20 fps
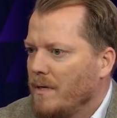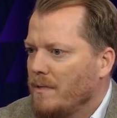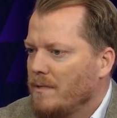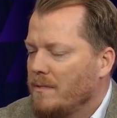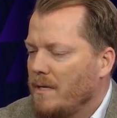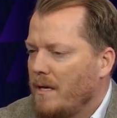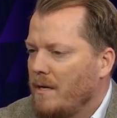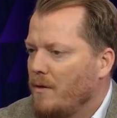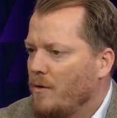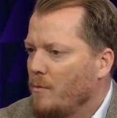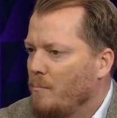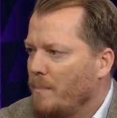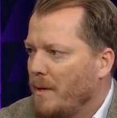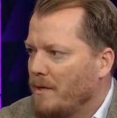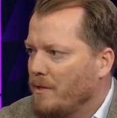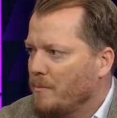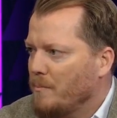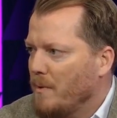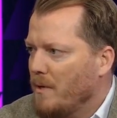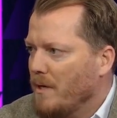set a new
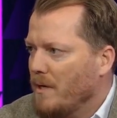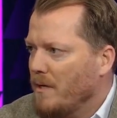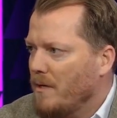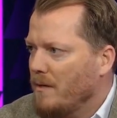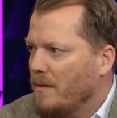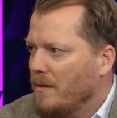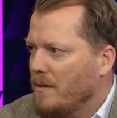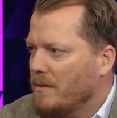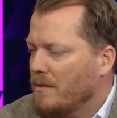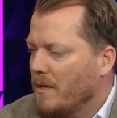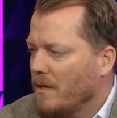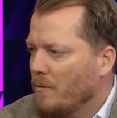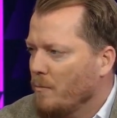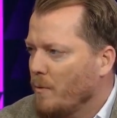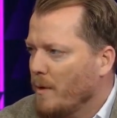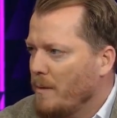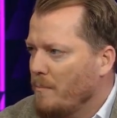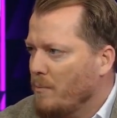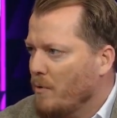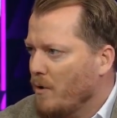benchmark. It's going to
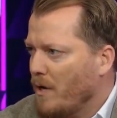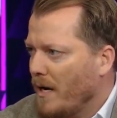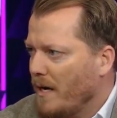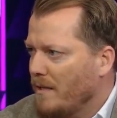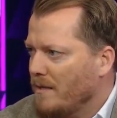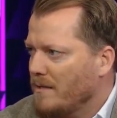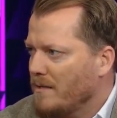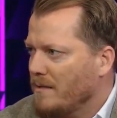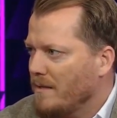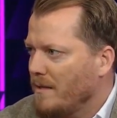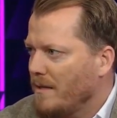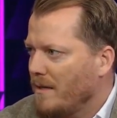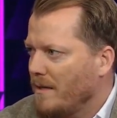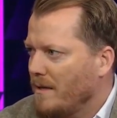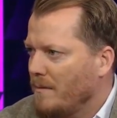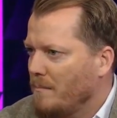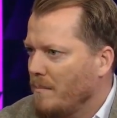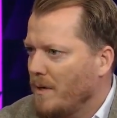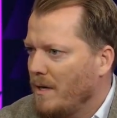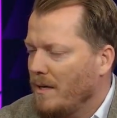reprice
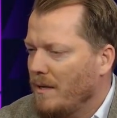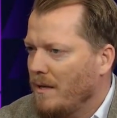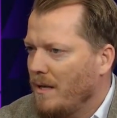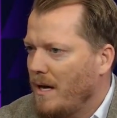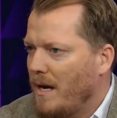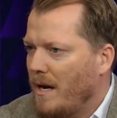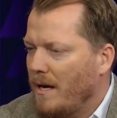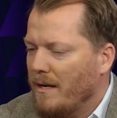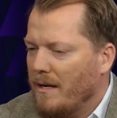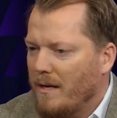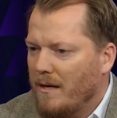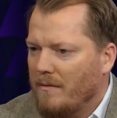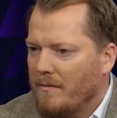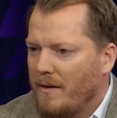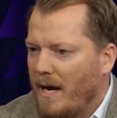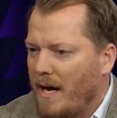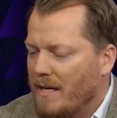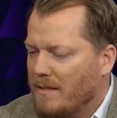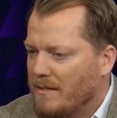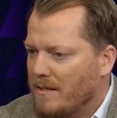a lot of
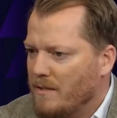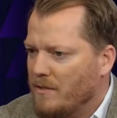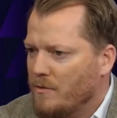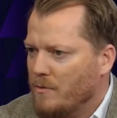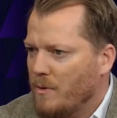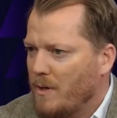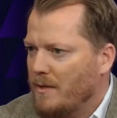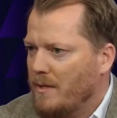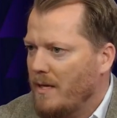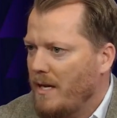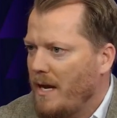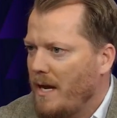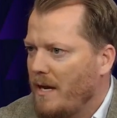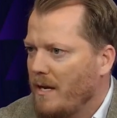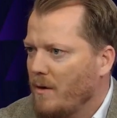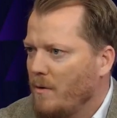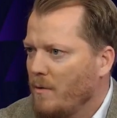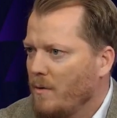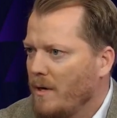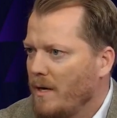assets throughout the
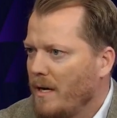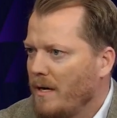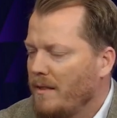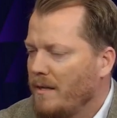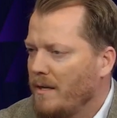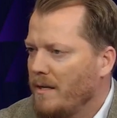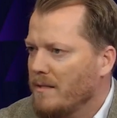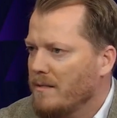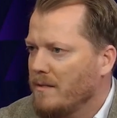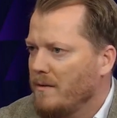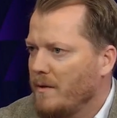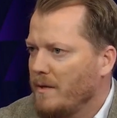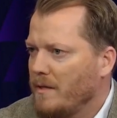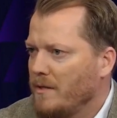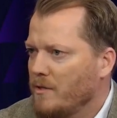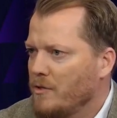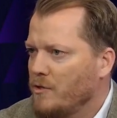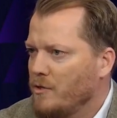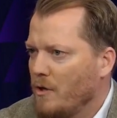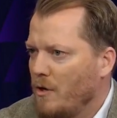category. I think it's going
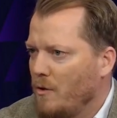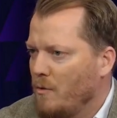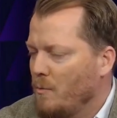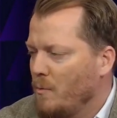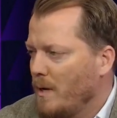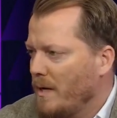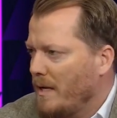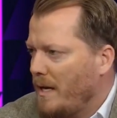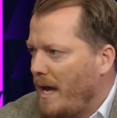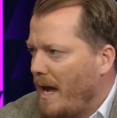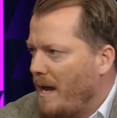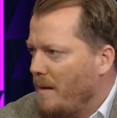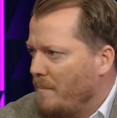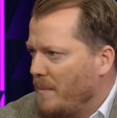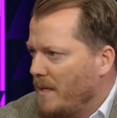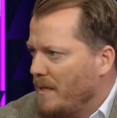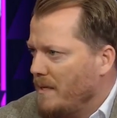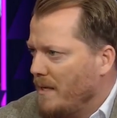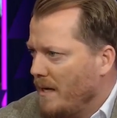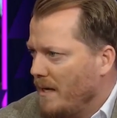to show what can
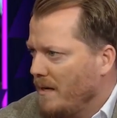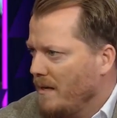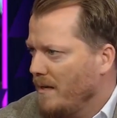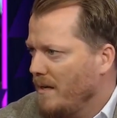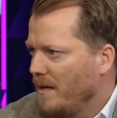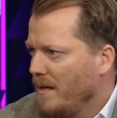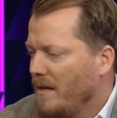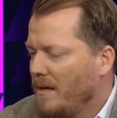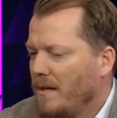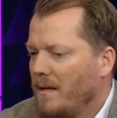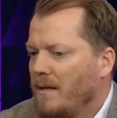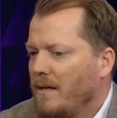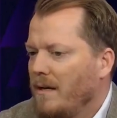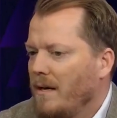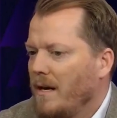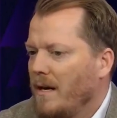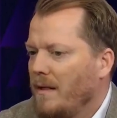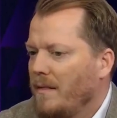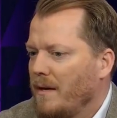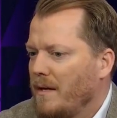be done.
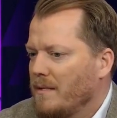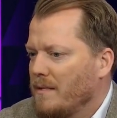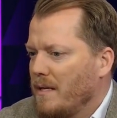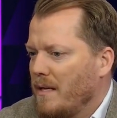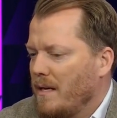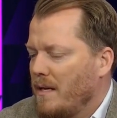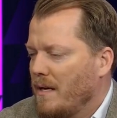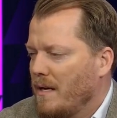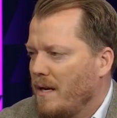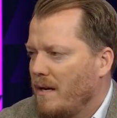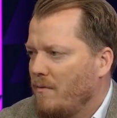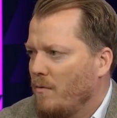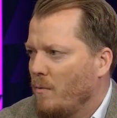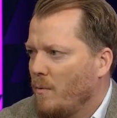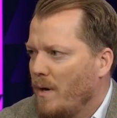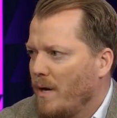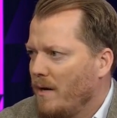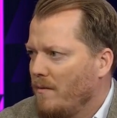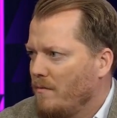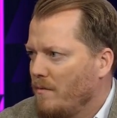And I think it's going to kick off a
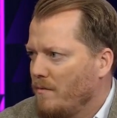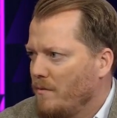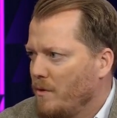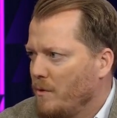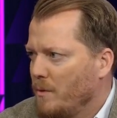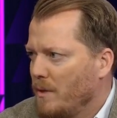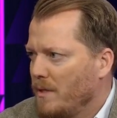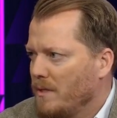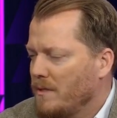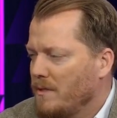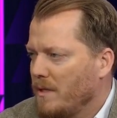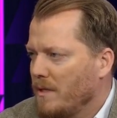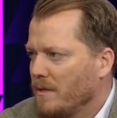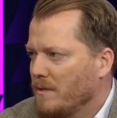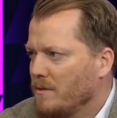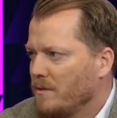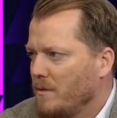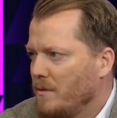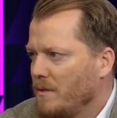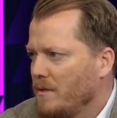wave of new
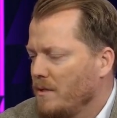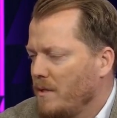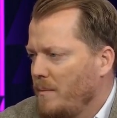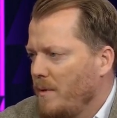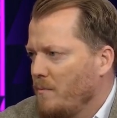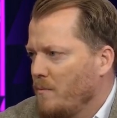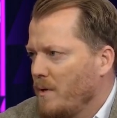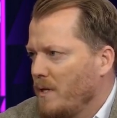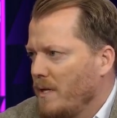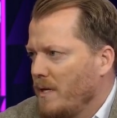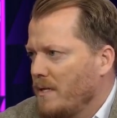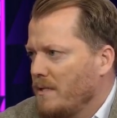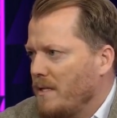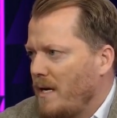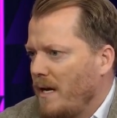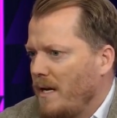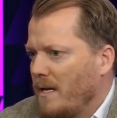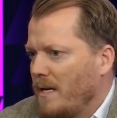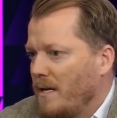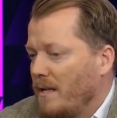listings. So this could be really
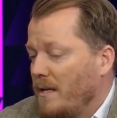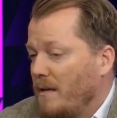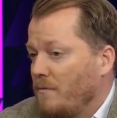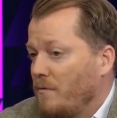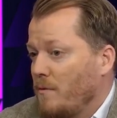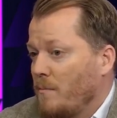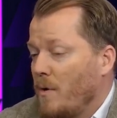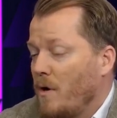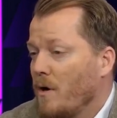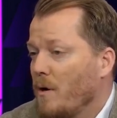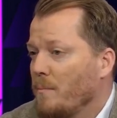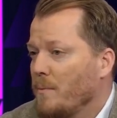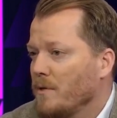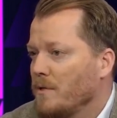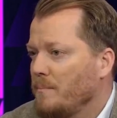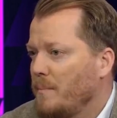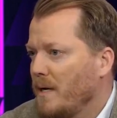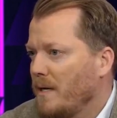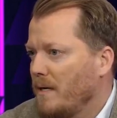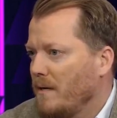exciting. And then from our
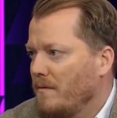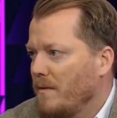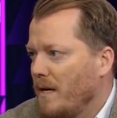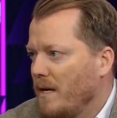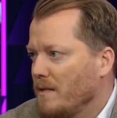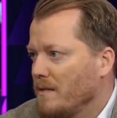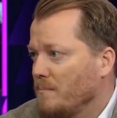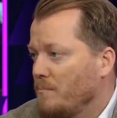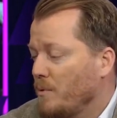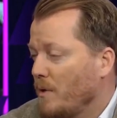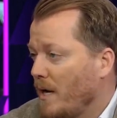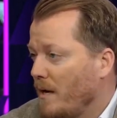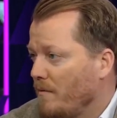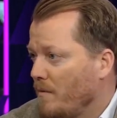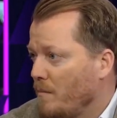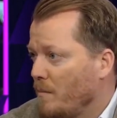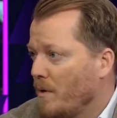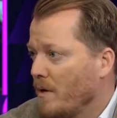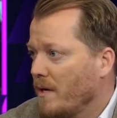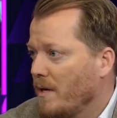perspective as
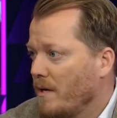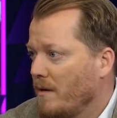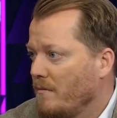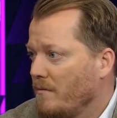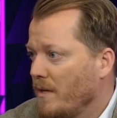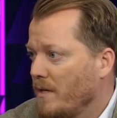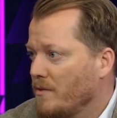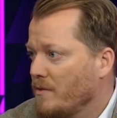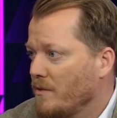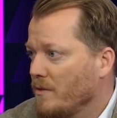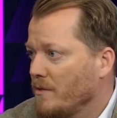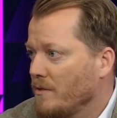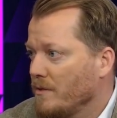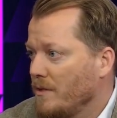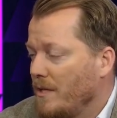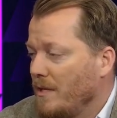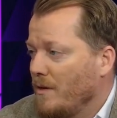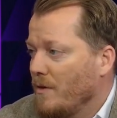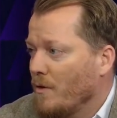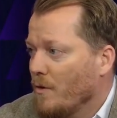private market investors
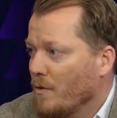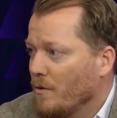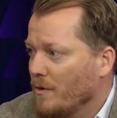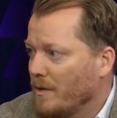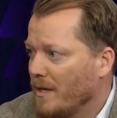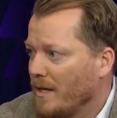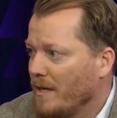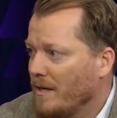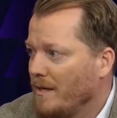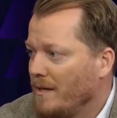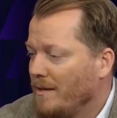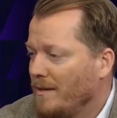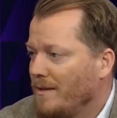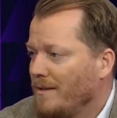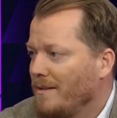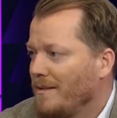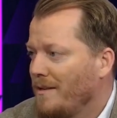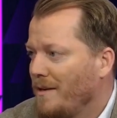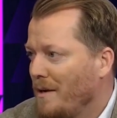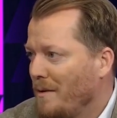in early
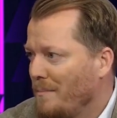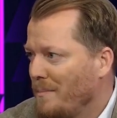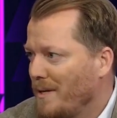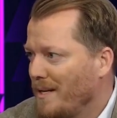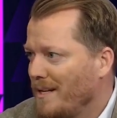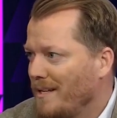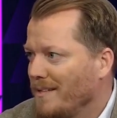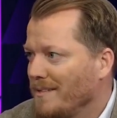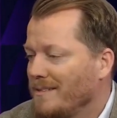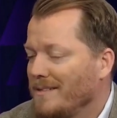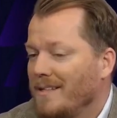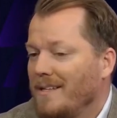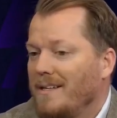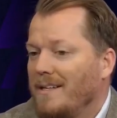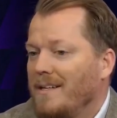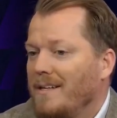companies,